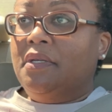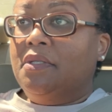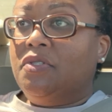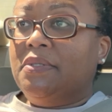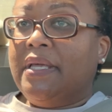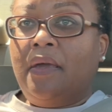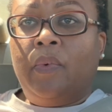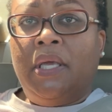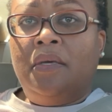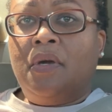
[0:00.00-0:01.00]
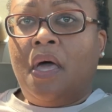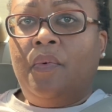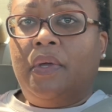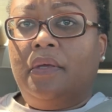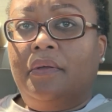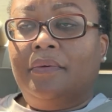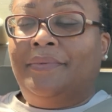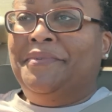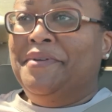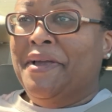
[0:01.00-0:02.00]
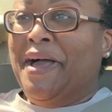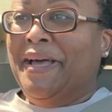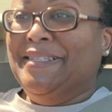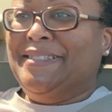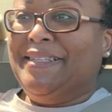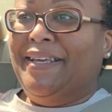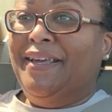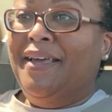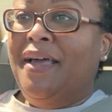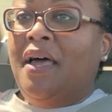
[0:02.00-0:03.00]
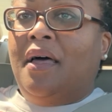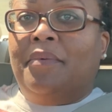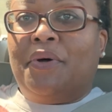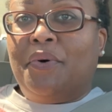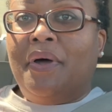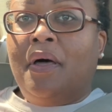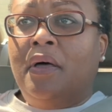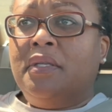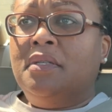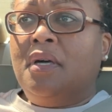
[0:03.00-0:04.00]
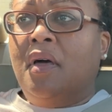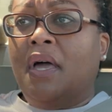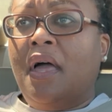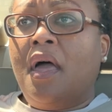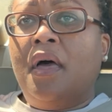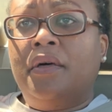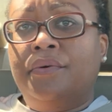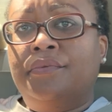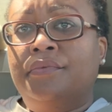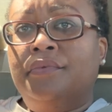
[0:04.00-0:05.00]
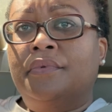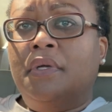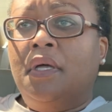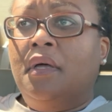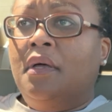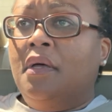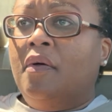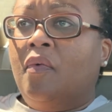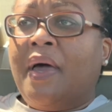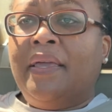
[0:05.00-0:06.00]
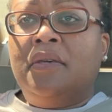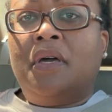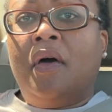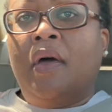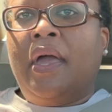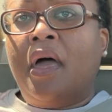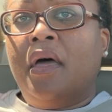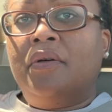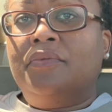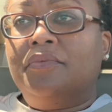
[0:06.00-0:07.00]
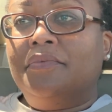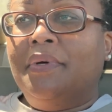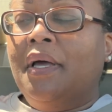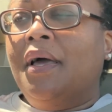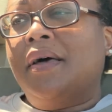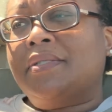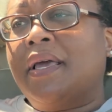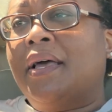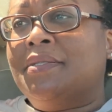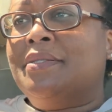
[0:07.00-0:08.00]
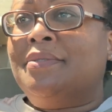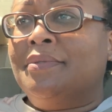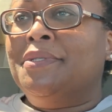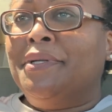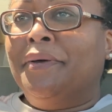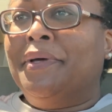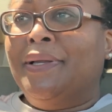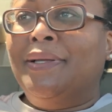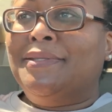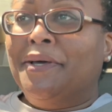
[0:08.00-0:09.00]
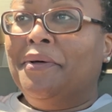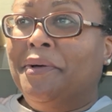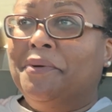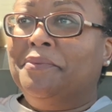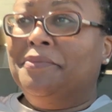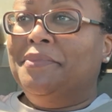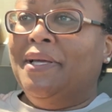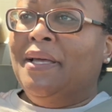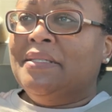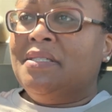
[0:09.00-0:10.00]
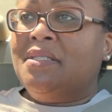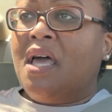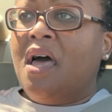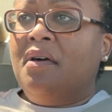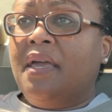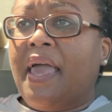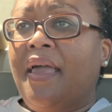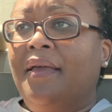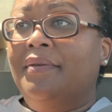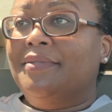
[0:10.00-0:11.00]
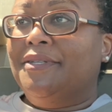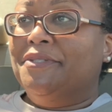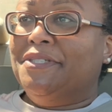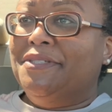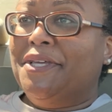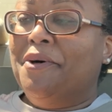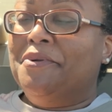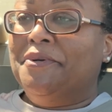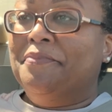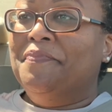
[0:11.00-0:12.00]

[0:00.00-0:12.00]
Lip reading: And she was like, where you going? I said, I'm going home. You going home? Why you going home? I was like, I just, I need to go home. She said, okay. So she told him.